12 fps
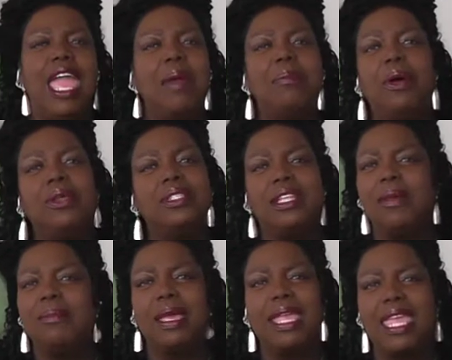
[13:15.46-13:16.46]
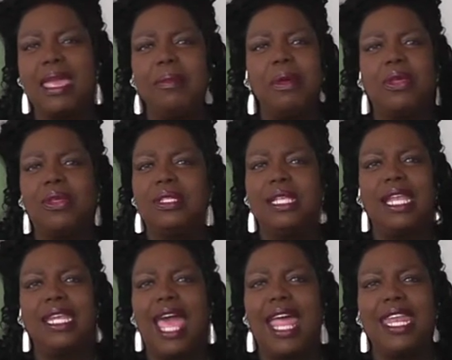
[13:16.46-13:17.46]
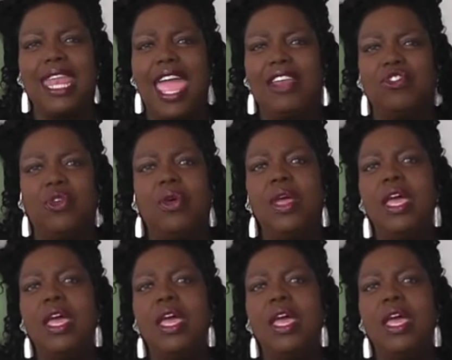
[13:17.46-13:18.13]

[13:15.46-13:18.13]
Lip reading: And most of them are chemicals. They're not natural.